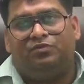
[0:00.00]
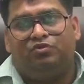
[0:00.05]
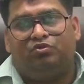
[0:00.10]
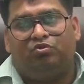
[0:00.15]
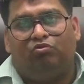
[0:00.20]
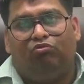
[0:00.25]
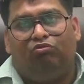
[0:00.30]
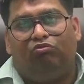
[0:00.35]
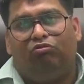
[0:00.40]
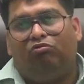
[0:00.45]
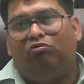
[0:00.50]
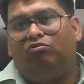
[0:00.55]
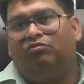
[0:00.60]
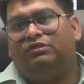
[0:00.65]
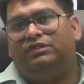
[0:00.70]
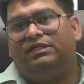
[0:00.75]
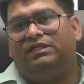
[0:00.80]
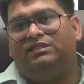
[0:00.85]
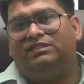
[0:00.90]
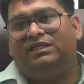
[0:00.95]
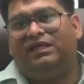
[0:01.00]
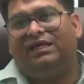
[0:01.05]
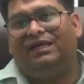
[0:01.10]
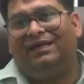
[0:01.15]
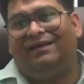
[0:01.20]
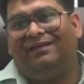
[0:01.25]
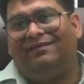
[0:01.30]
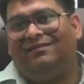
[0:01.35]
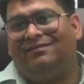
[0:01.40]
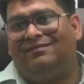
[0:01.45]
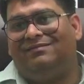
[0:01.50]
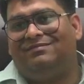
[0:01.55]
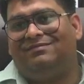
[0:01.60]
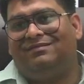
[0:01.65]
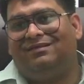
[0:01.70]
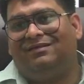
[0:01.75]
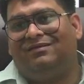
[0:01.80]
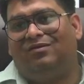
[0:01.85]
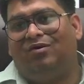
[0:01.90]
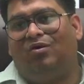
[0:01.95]
So growth is a
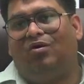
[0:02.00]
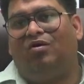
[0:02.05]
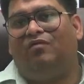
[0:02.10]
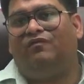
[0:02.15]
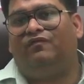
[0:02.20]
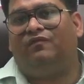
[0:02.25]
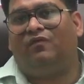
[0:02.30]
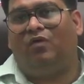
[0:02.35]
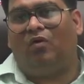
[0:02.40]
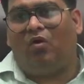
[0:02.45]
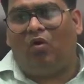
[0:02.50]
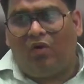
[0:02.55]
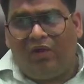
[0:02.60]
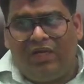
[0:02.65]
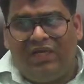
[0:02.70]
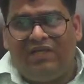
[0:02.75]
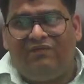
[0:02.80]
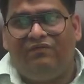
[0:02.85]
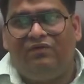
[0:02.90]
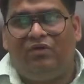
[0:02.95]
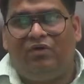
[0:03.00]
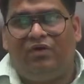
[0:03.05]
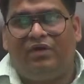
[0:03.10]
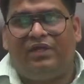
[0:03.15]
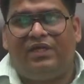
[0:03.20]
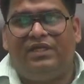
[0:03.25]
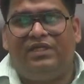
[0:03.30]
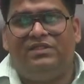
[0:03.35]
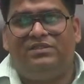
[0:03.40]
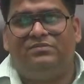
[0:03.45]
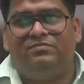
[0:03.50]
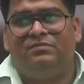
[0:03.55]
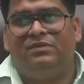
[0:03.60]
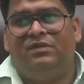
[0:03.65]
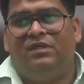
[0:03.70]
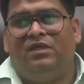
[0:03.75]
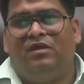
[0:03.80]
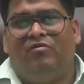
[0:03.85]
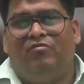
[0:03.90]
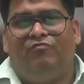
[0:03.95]
characteristic of one living organism
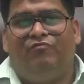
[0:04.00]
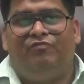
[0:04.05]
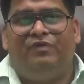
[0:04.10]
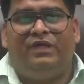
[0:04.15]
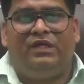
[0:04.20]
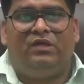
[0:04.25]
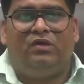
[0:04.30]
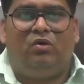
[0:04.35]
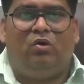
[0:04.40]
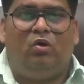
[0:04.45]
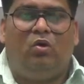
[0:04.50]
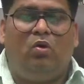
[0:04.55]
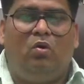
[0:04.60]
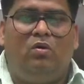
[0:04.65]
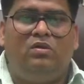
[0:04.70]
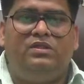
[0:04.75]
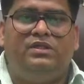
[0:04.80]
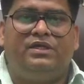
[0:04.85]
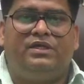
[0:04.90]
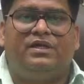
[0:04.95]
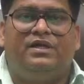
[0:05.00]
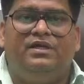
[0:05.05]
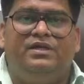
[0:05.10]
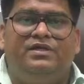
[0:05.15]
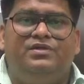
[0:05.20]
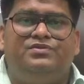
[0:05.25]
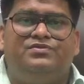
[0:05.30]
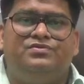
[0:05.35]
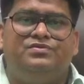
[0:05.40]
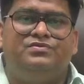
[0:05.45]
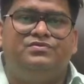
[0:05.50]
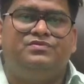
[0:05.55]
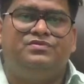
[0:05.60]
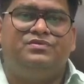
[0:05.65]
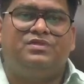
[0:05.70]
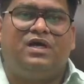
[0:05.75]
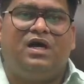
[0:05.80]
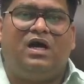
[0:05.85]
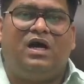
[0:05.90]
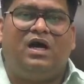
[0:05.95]
where all the
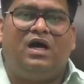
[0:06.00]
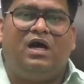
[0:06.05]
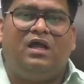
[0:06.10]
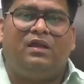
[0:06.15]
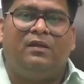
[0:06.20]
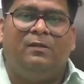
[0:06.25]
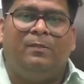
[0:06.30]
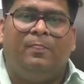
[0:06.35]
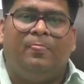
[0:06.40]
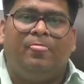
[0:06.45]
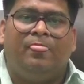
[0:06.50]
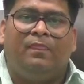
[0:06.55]
conditions are